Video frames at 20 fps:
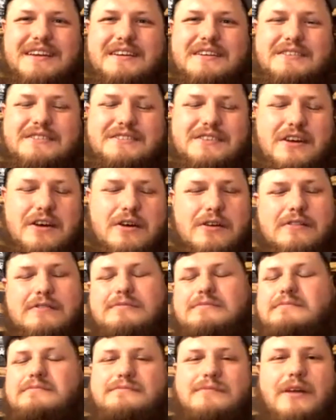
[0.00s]
So
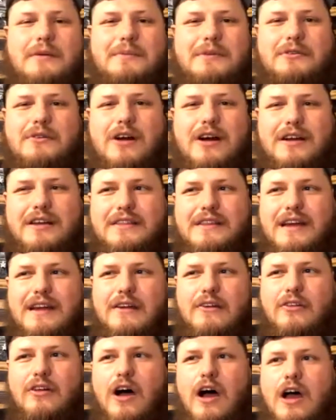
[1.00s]
I've been rocking
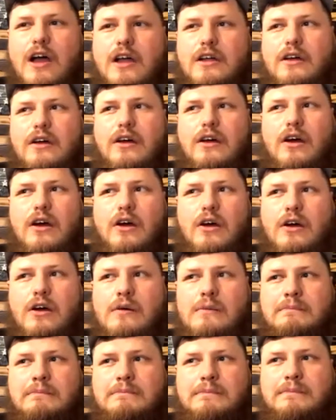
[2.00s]
that a lot.
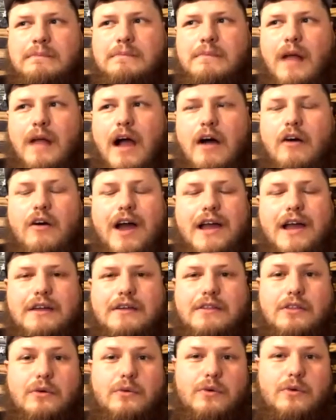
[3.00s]
I
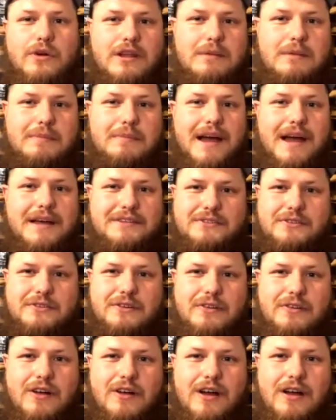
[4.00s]
like the Woody
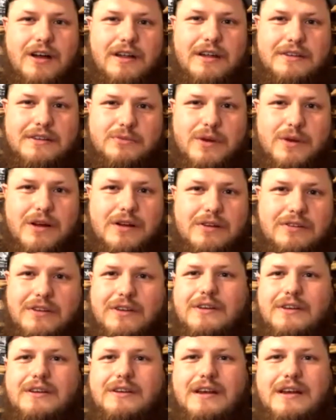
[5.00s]
Bastard a lot as
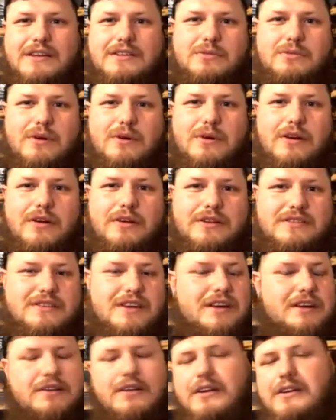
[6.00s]
well as
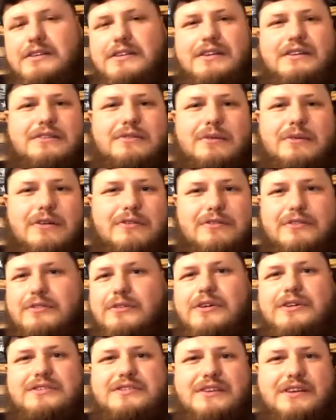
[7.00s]
like 1912
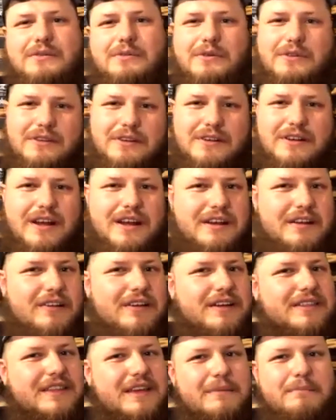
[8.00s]
and Rustic, where they're kind
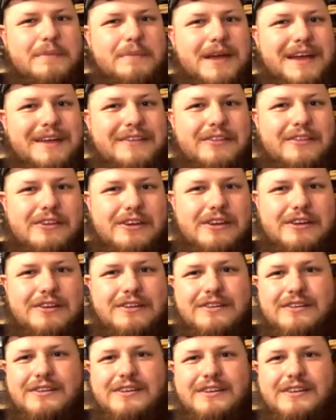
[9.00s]
of like that manly,
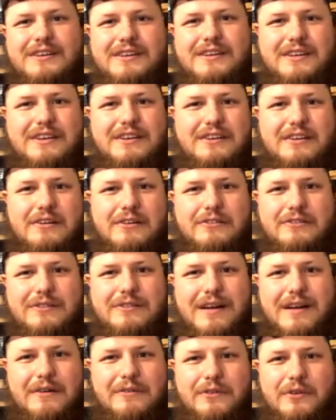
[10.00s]

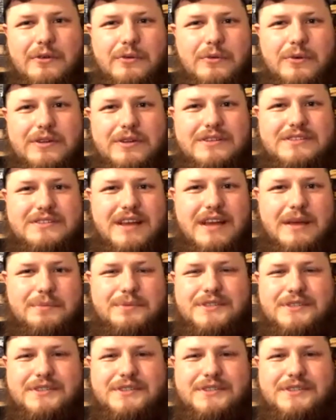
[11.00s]
out in the woods type